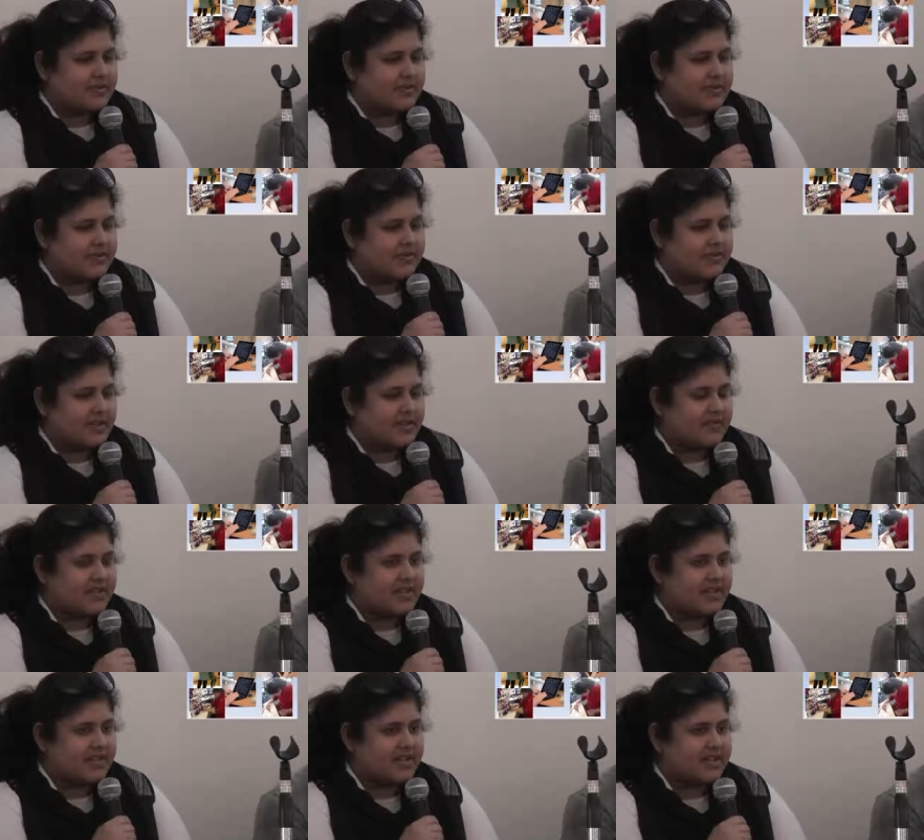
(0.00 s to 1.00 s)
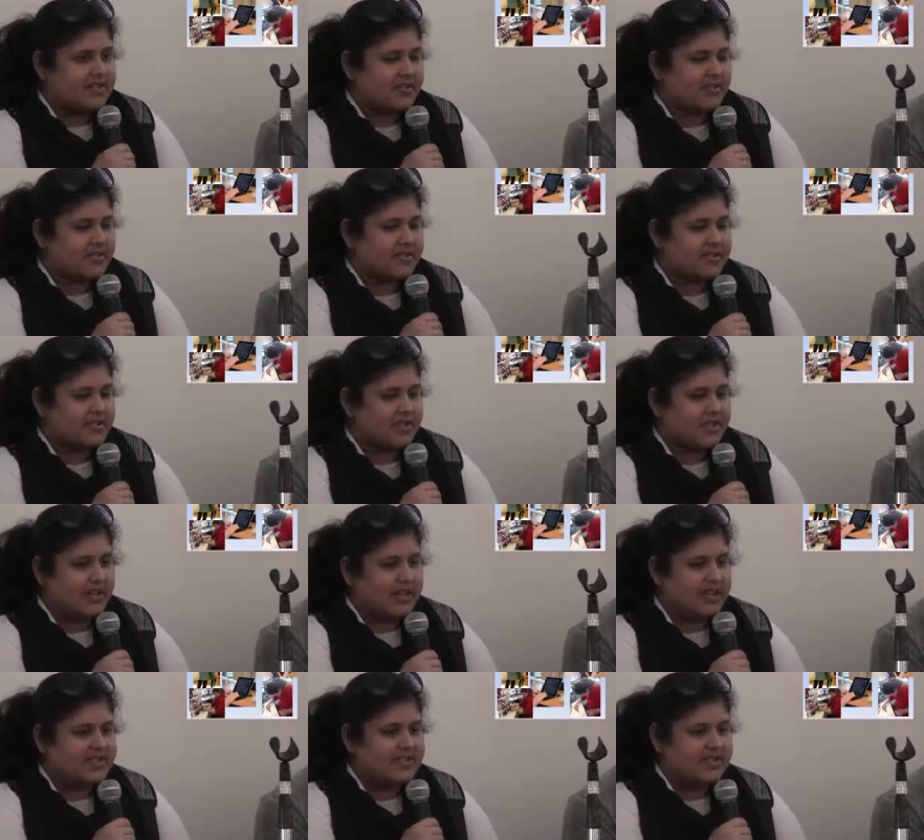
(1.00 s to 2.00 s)
It's kind of a disaster because of the
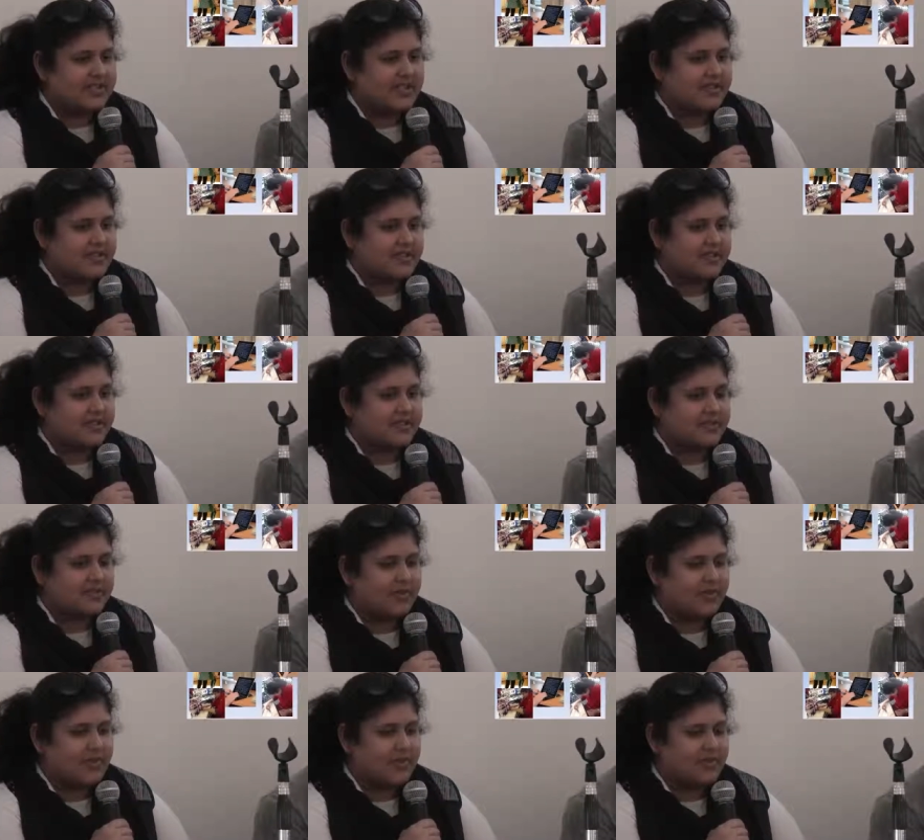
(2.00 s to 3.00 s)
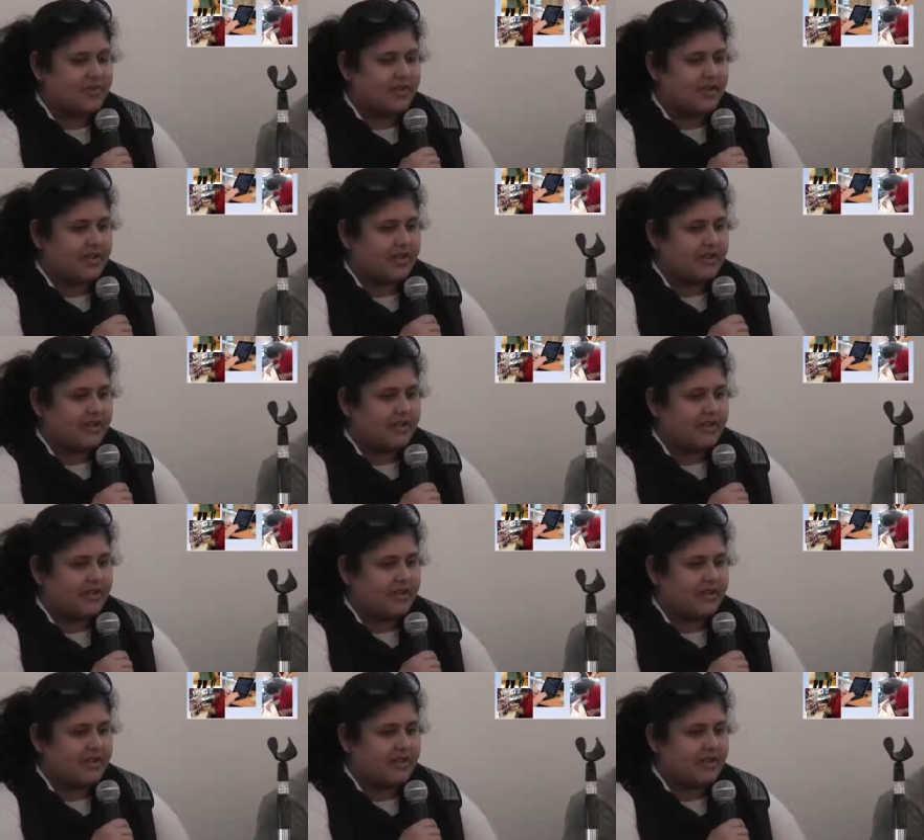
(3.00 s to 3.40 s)
lessons I was really